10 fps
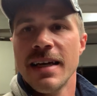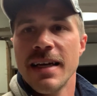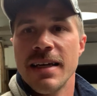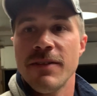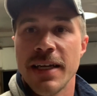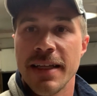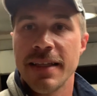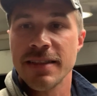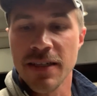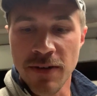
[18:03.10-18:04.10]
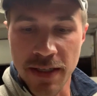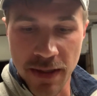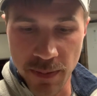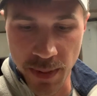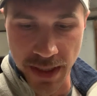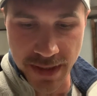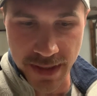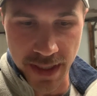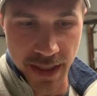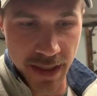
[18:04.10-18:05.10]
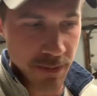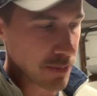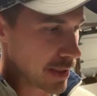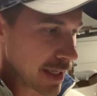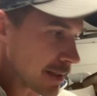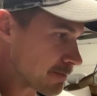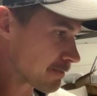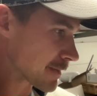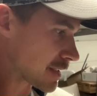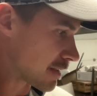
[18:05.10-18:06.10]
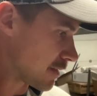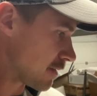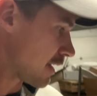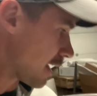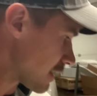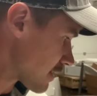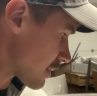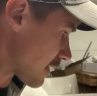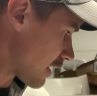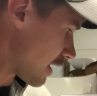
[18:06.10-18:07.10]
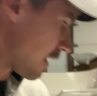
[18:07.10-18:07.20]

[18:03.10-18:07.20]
if i can get things going but uh, but yeah other than that uh,